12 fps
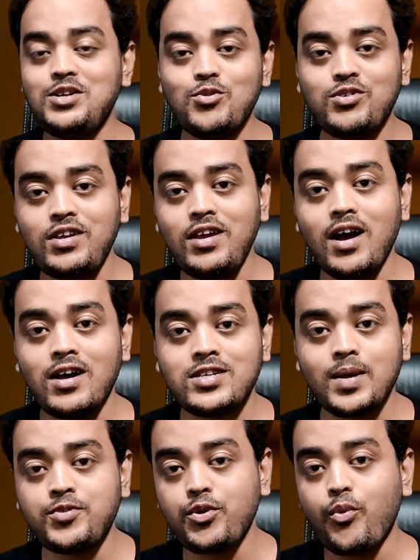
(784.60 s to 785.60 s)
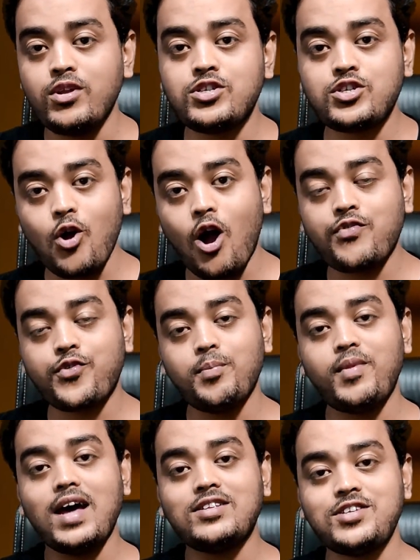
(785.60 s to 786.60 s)
you see a subsequent stock
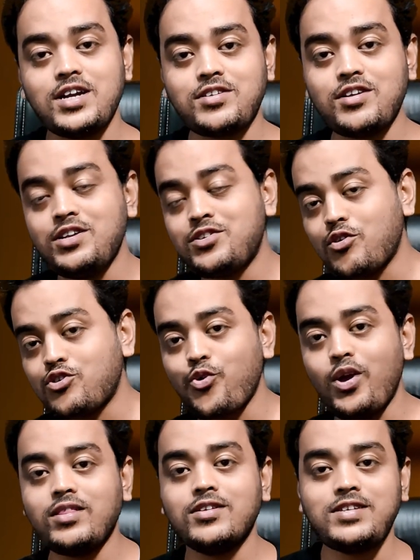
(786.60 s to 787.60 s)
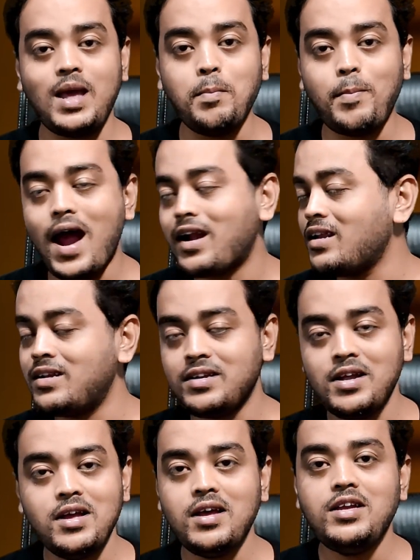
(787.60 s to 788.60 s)
from that sector is showing the same
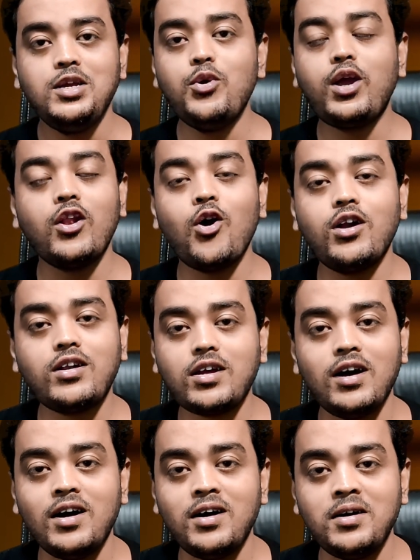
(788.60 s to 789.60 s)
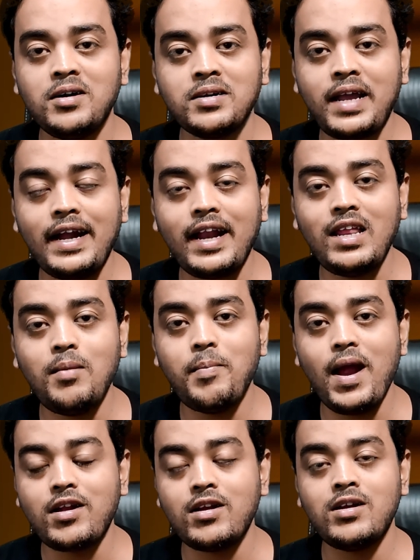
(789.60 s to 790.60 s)
pattern, you cannot get any
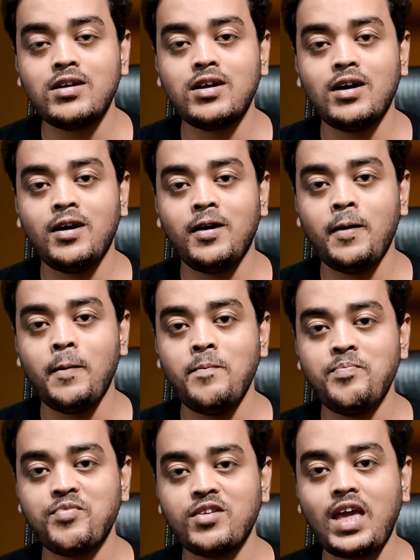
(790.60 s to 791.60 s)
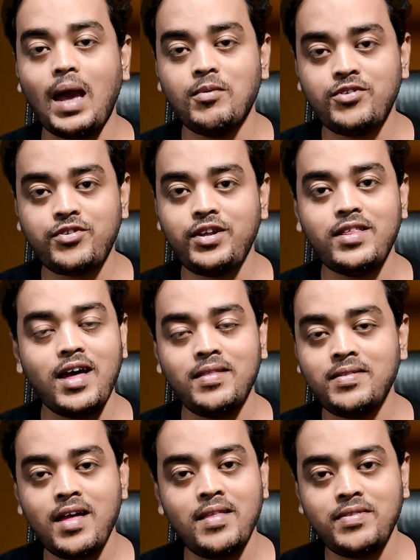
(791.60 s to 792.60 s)
better chemistry
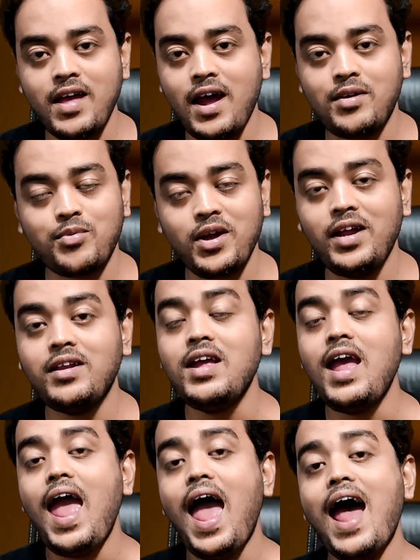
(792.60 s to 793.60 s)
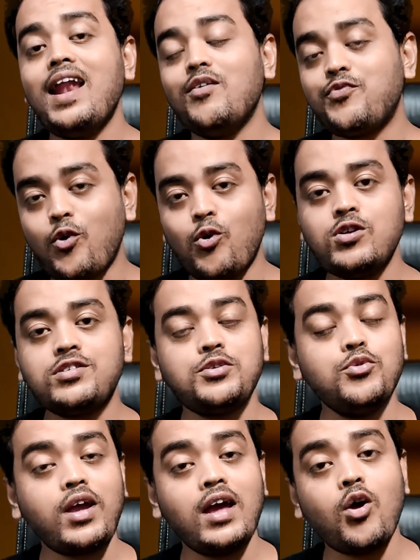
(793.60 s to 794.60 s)
than that, right? And of course,
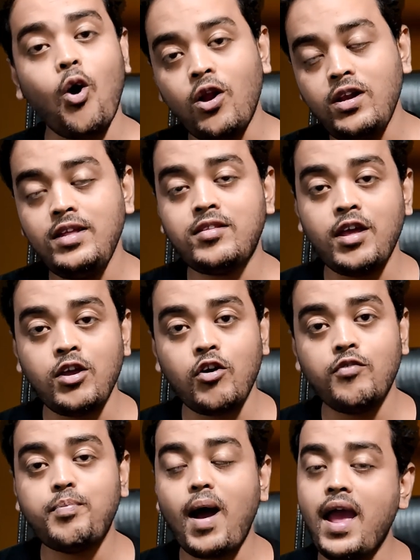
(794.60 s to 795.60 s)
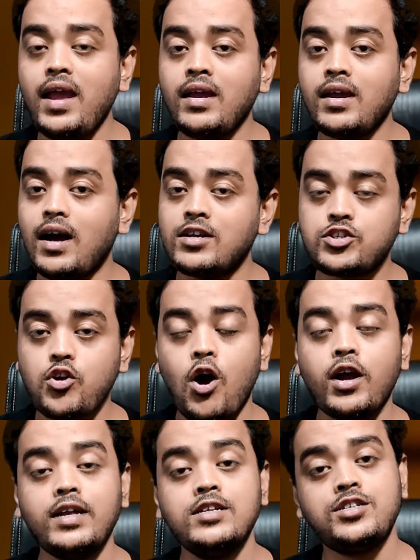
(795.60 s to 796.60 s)
you can only think of buying a
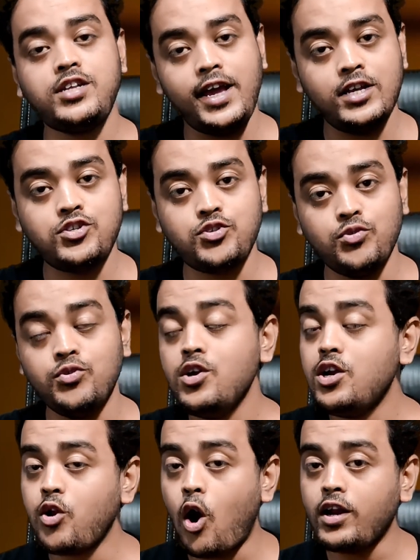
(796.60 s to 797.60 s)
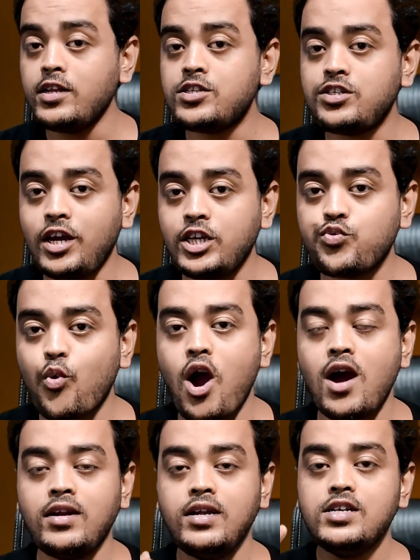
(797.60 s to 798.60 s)
stock in stage 2, not in stage
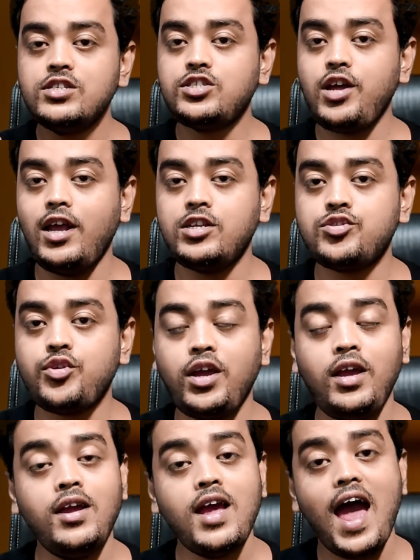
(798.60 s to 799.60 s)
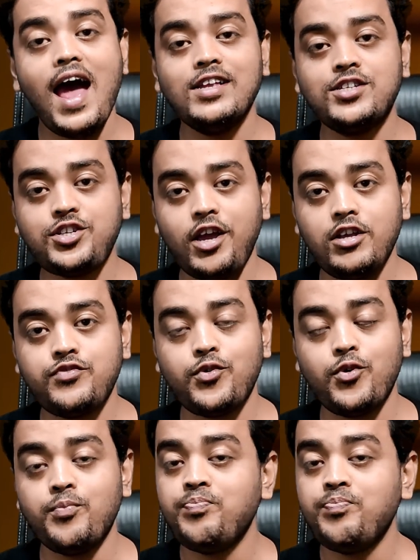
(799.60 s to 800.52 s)
1, stage 3, and stage 4.